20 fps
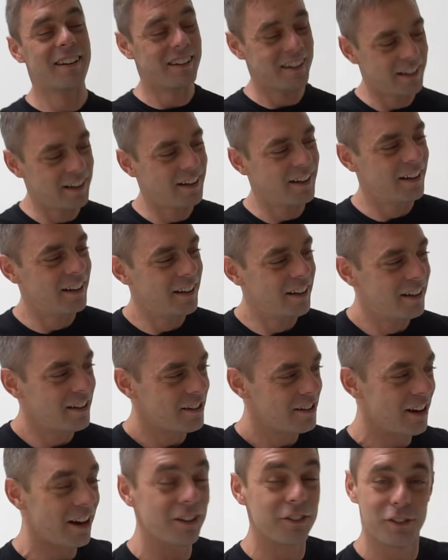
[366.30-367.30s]

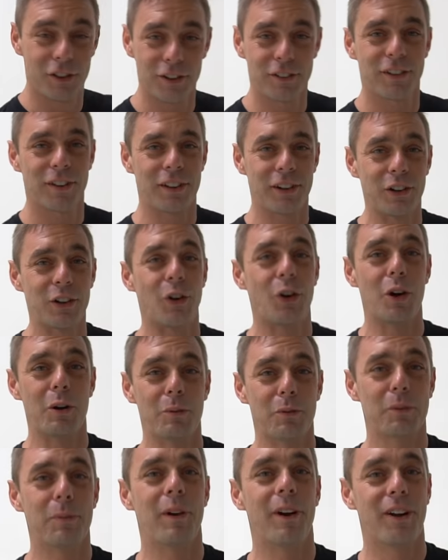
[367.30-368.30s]
right not just at the
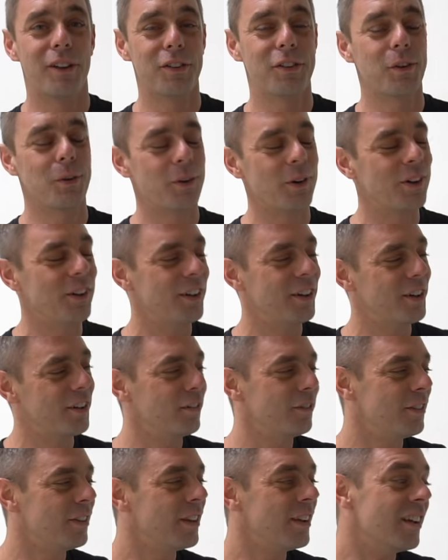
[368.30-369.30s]
dorms but also where I
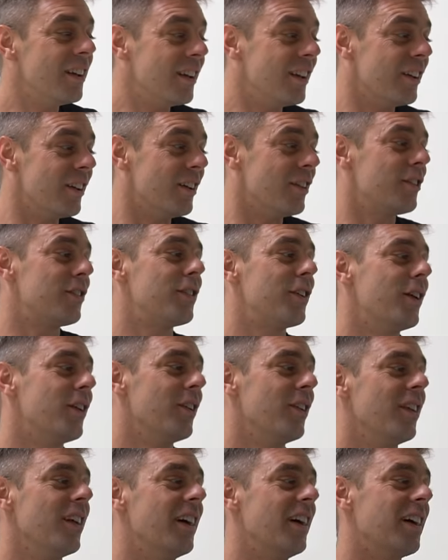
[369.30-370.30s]
live.
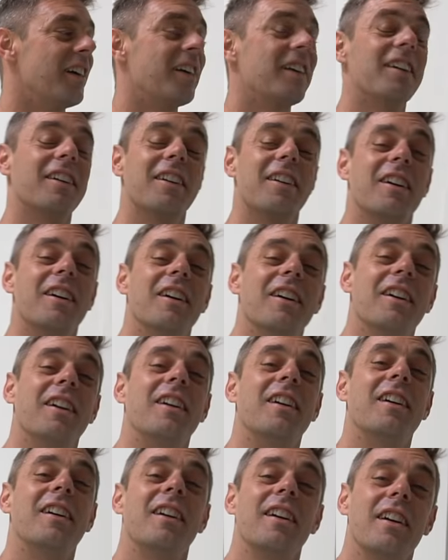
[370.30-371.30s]
So like
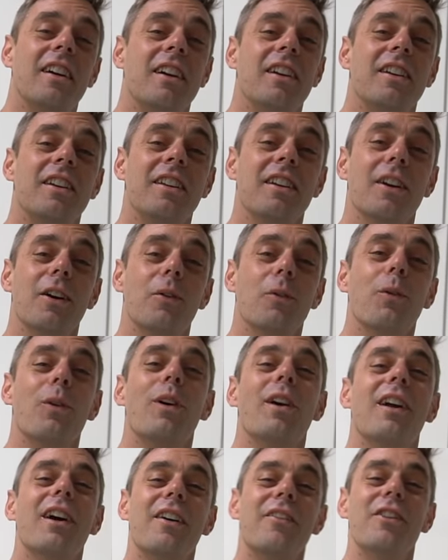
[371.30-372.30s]
you know
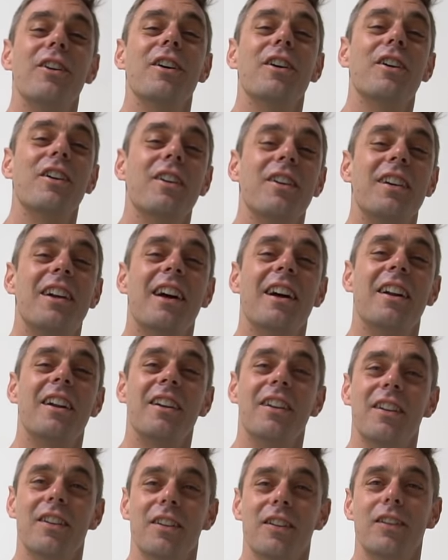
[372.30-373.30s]
whatever kind
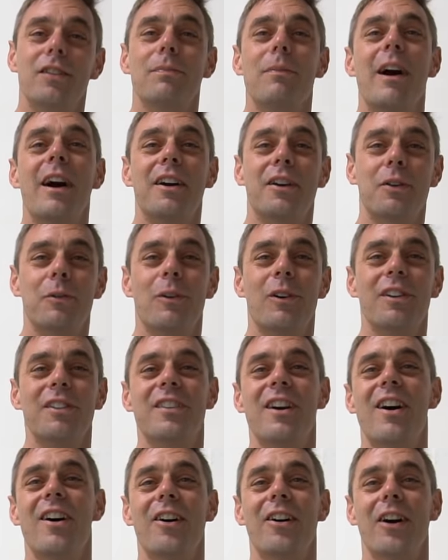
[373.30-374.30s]
of smack you want
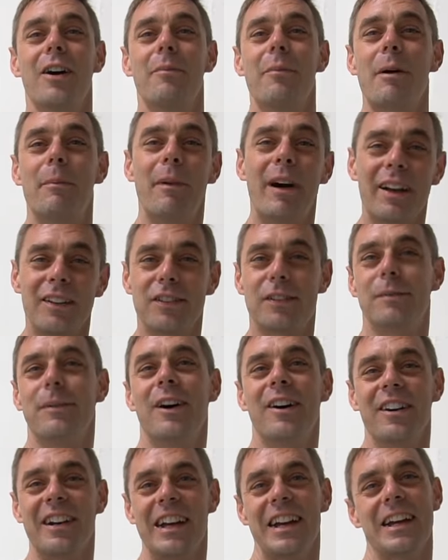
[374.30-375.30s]
to talk on my
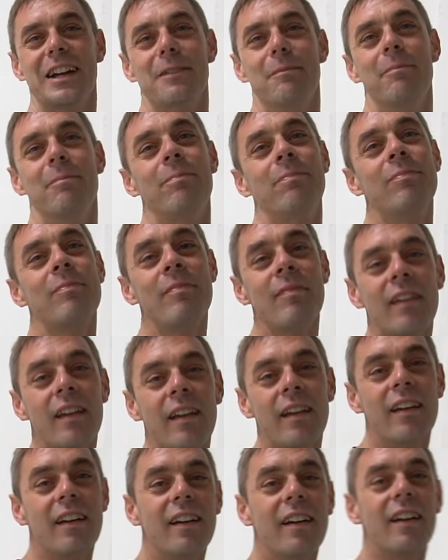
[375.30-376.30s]
basketball game.
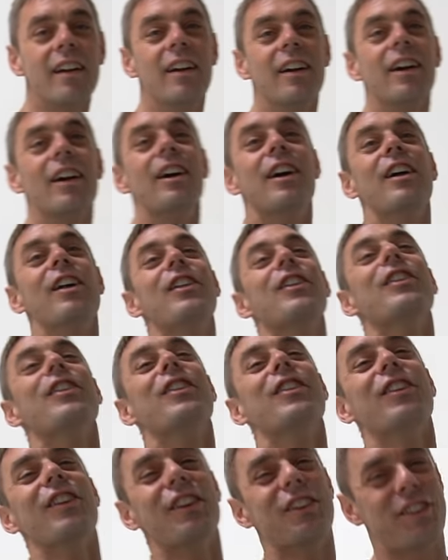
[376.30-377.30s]
You saying you're ping
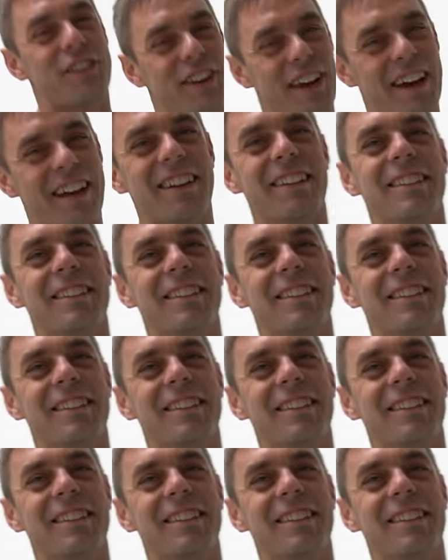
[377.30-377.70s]
pong? Let's pro? take